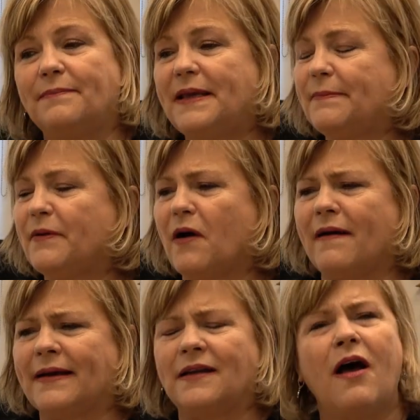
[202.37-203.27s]
people
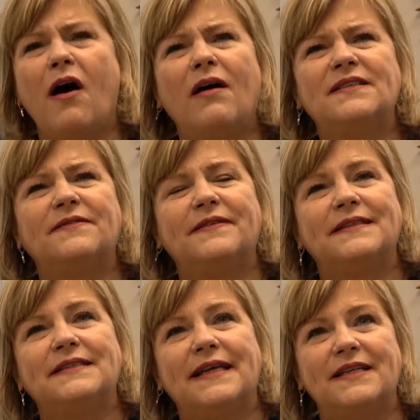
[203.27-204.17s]
are in all
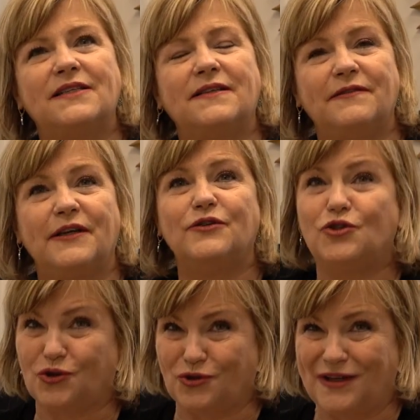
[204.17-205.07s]
different stages of their
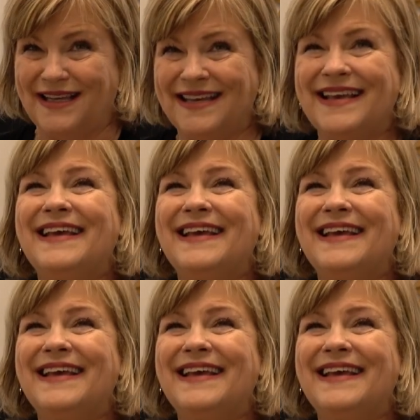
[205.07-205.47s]
journey